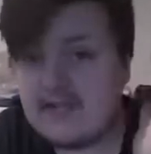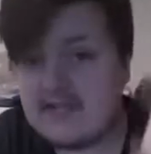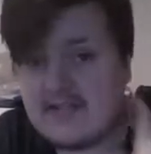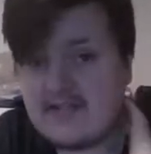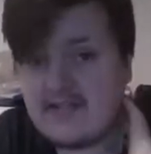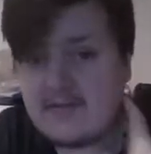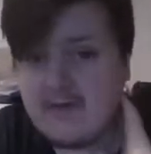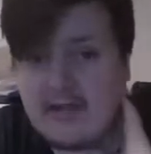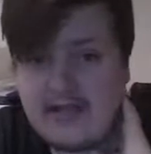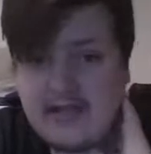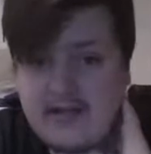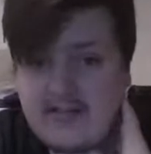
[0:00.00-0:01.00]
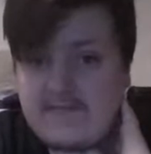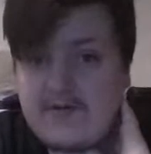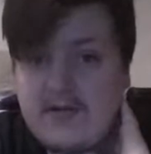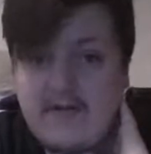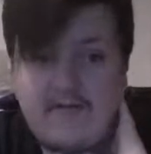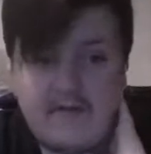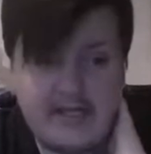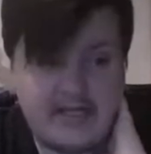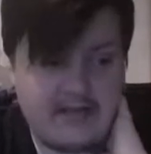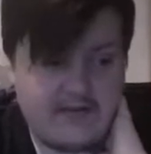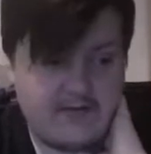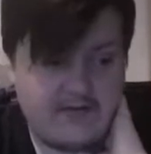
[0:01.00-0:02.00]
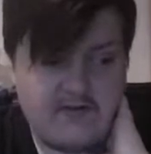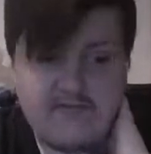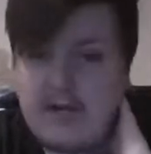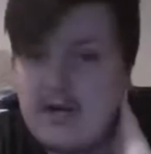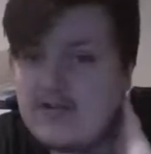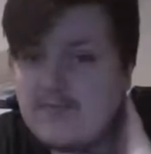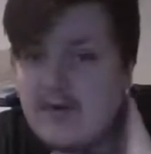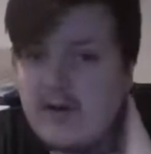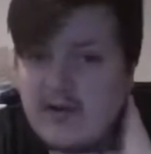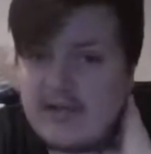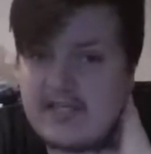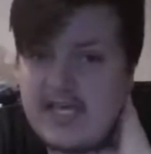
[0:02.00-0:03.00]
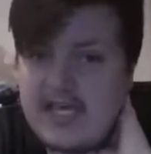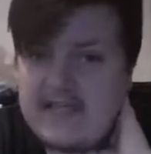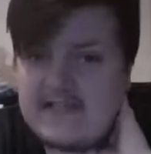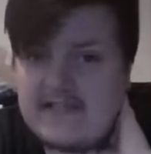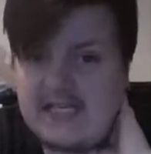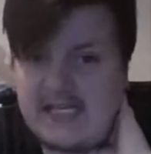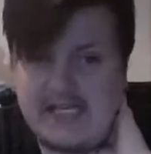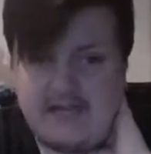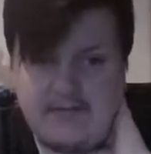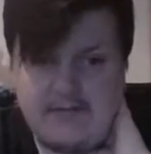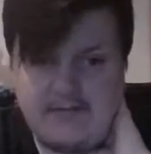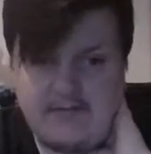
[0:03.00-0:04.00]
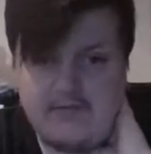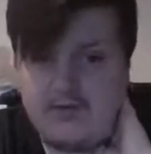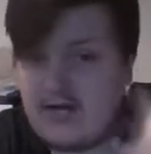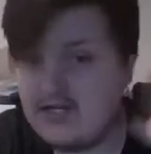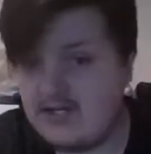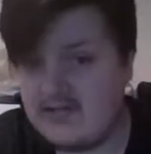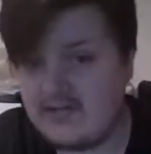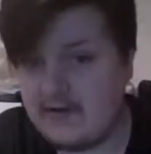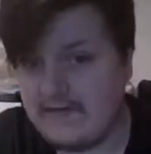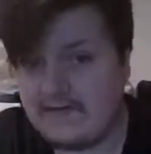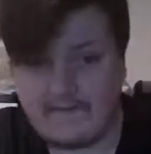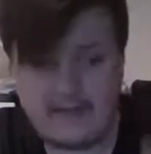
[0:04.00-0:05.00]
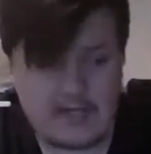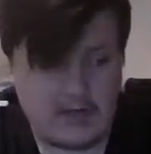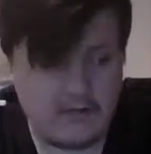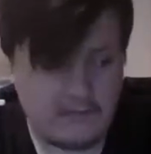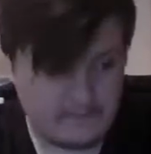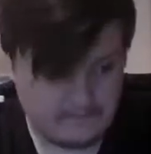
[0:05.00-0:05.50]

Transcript: this is a really nice bit of like sort of post-punk indie British stuff. You know,